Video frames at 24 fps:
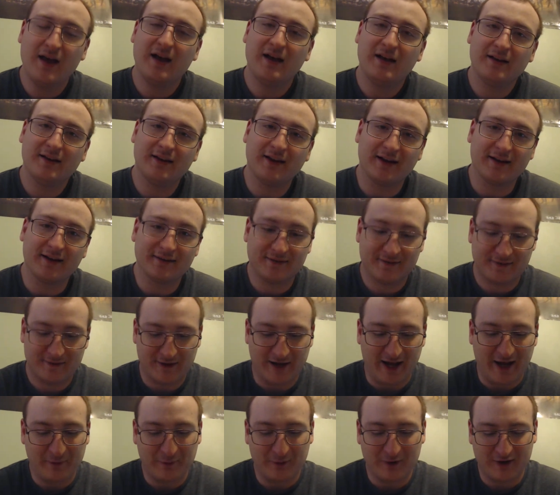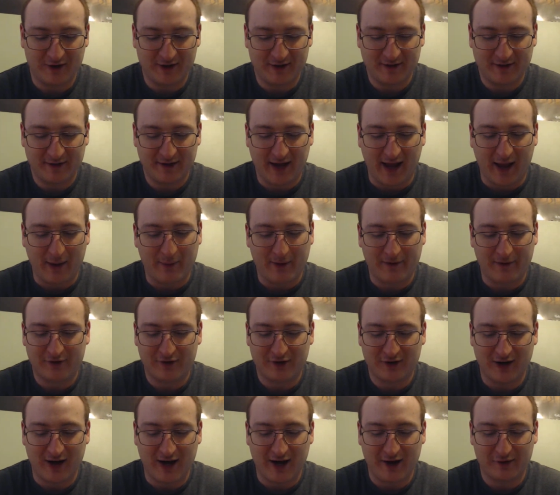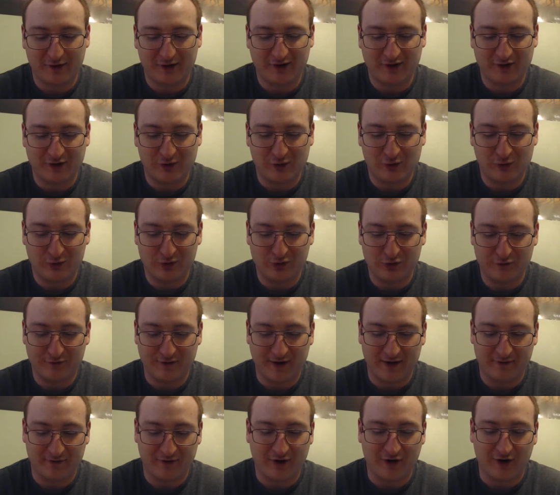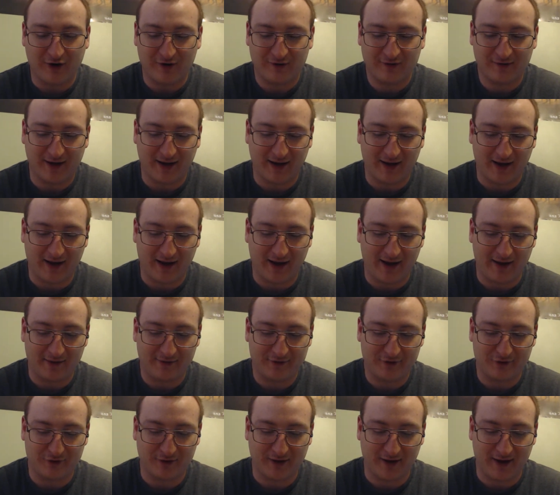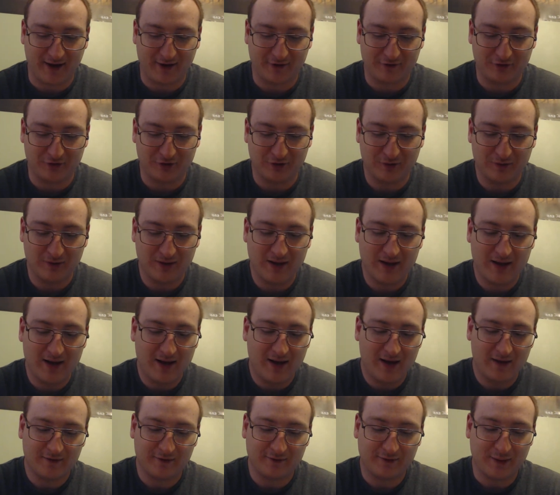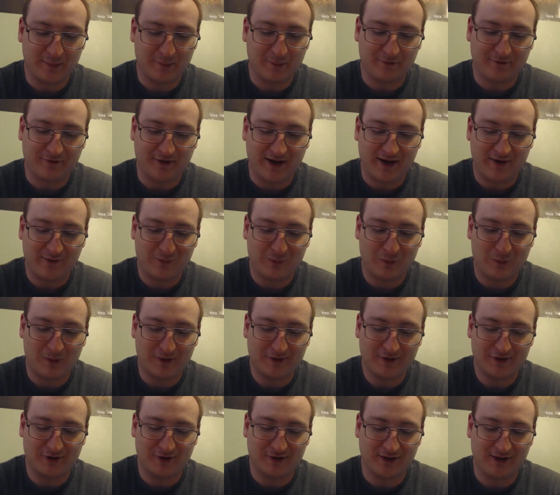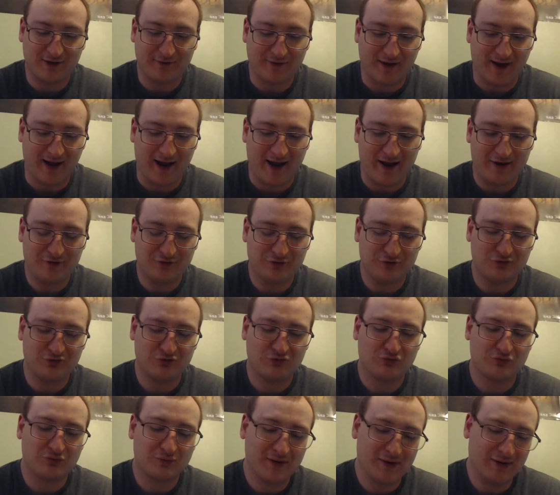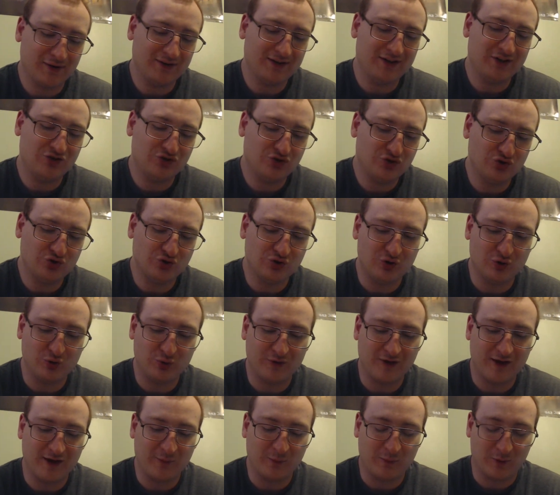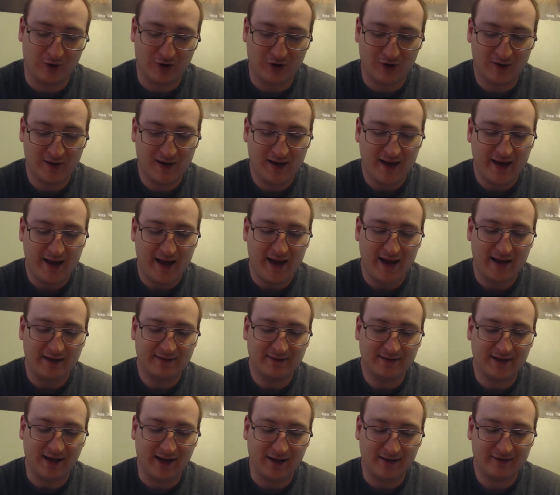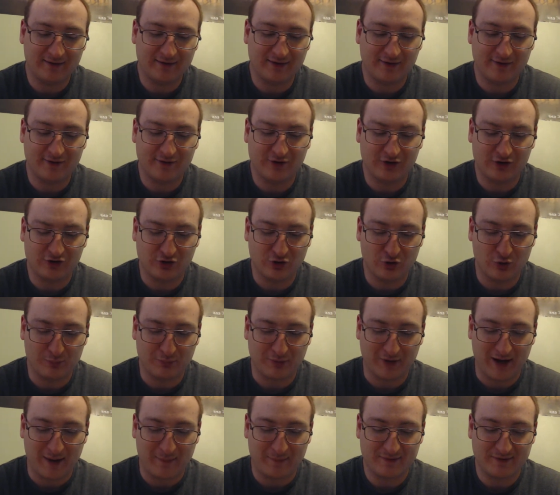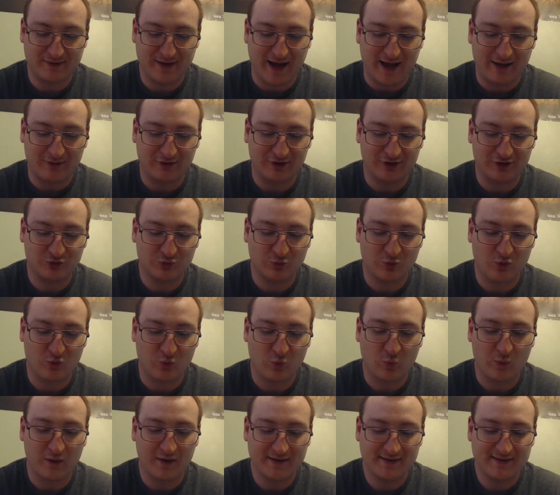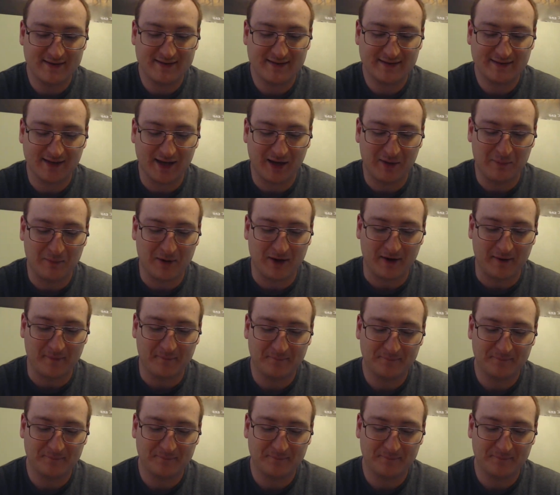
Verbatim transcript: Yes, I would. However, I already know who you five are, answered Andrew. The team of five wondered if Andrew really knew who they were and tested the two primes' knowledge with one statement.